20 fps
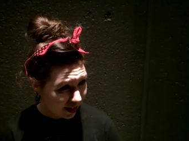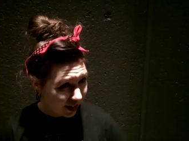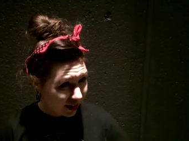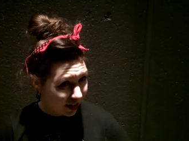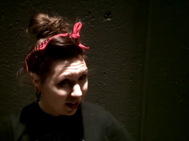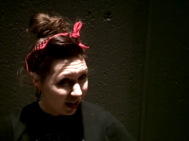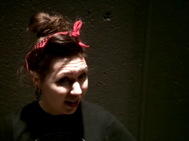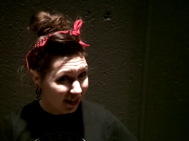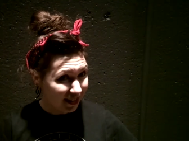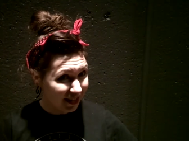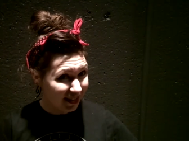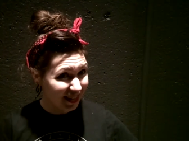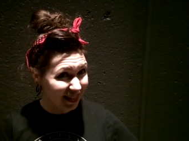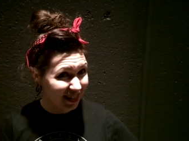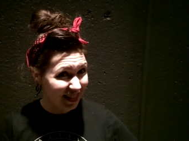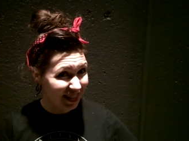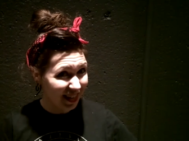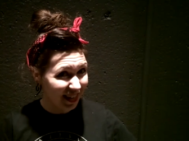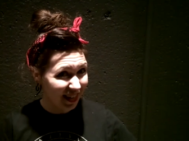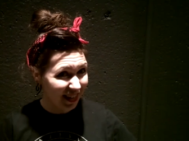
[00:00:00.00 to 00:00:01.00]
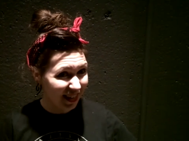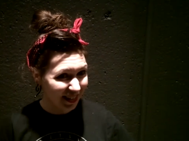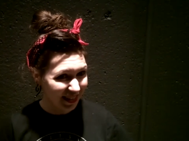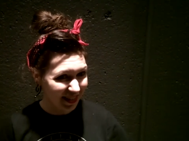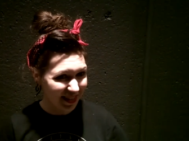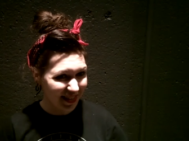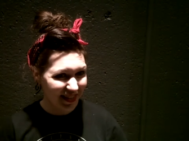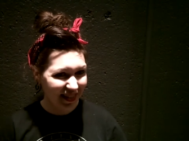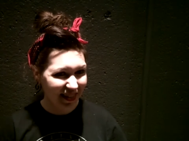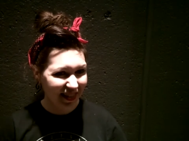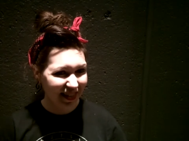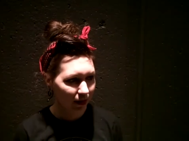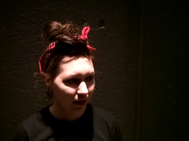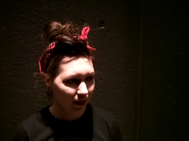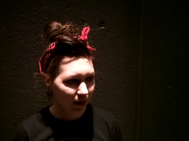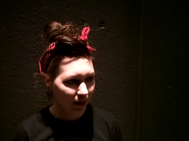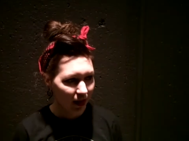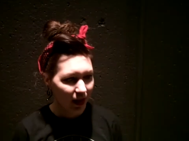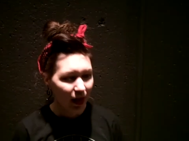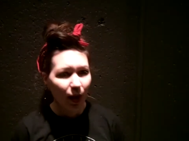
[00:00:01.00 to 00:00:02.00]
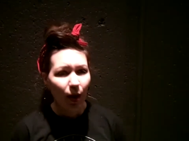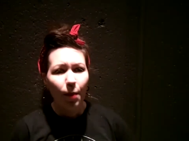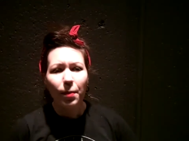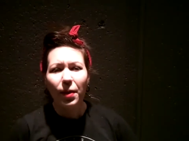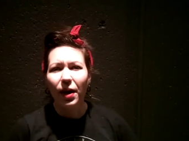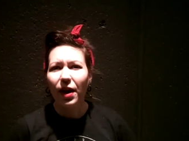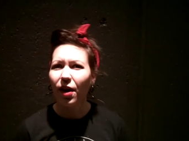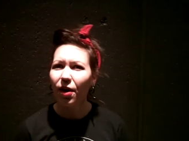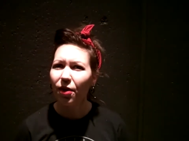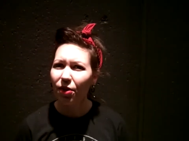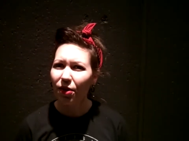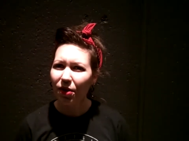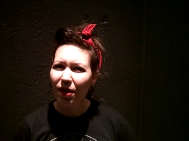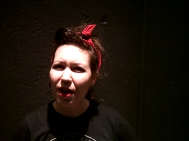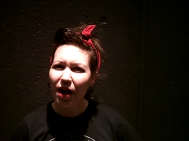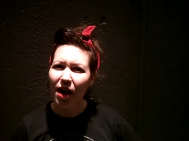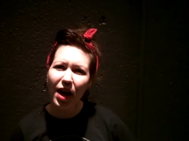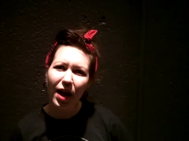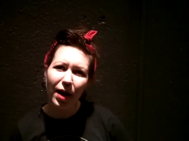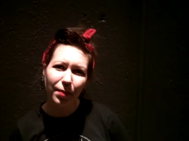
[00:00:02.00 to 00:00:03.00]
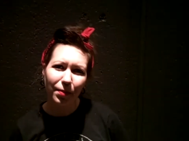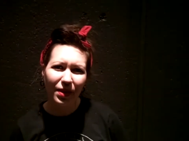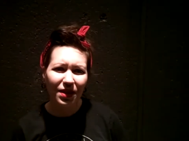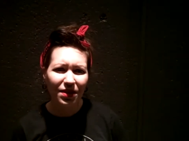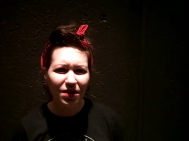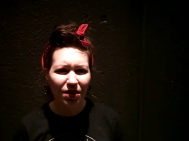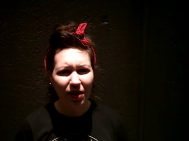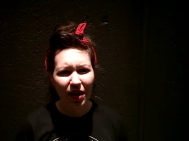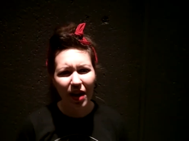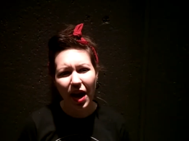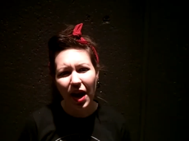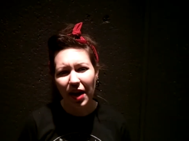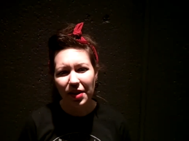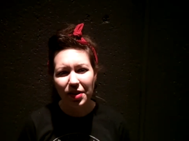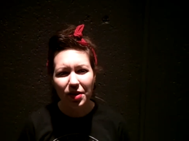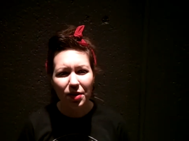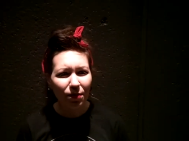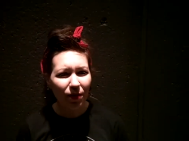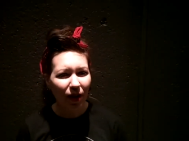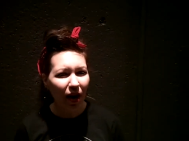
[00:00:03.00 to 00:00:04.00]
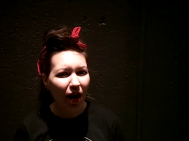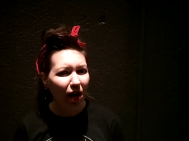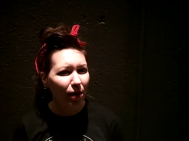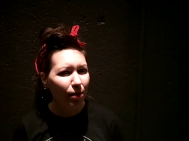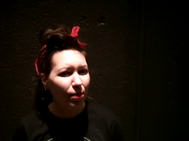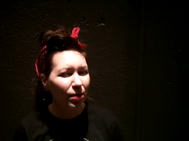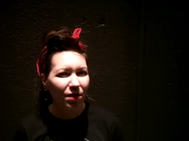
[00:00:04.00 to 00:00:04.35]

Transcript: gardening skills. My other hobbies are kind of odd,